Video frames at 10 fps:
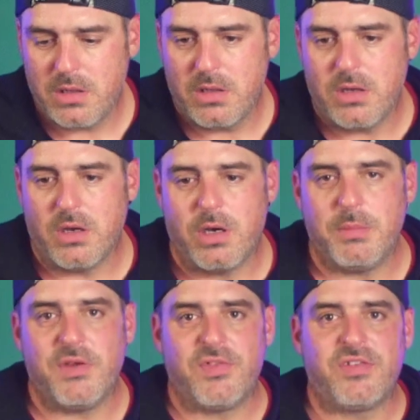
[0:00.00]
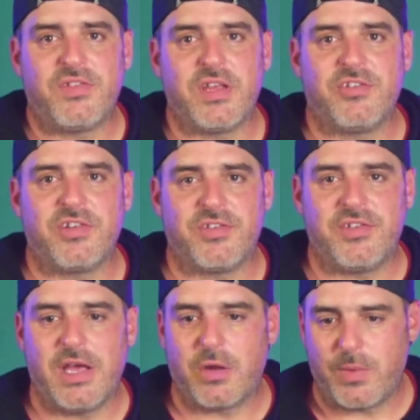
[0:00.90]
If this thing shuts
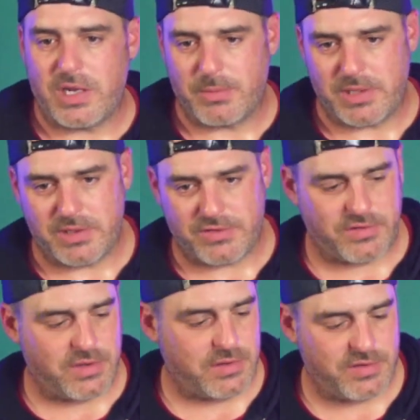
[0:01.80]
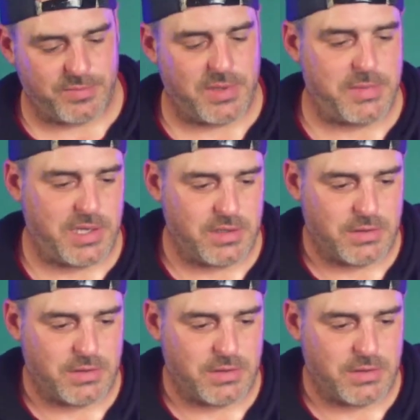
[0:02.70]
down randomly, that's my bad, y'all.